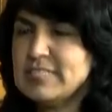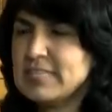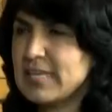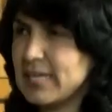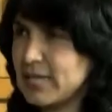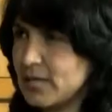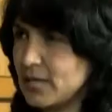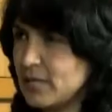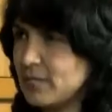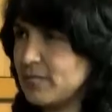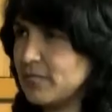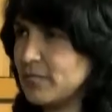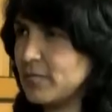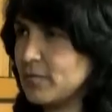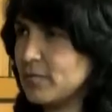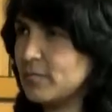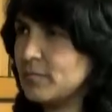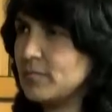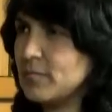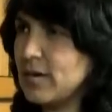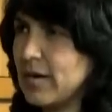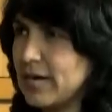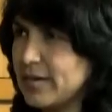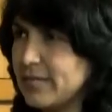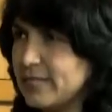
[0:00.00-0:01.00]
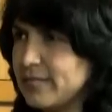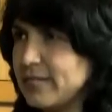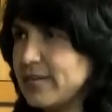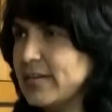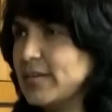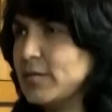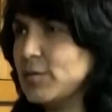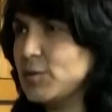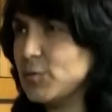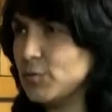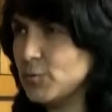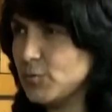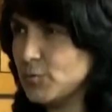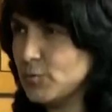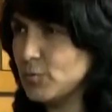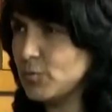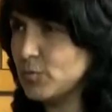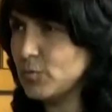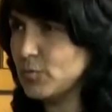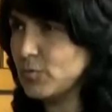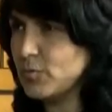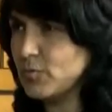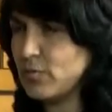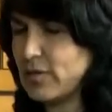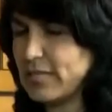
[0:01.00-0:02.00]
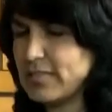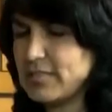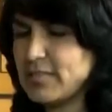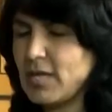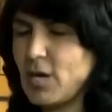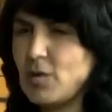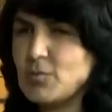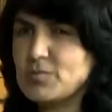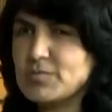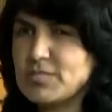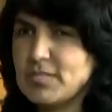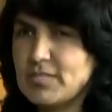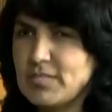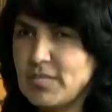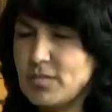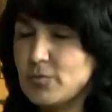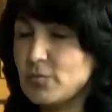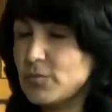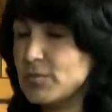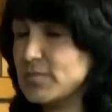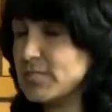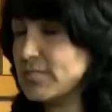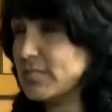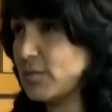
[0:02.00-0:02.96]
scale up from 100 to 1000. It was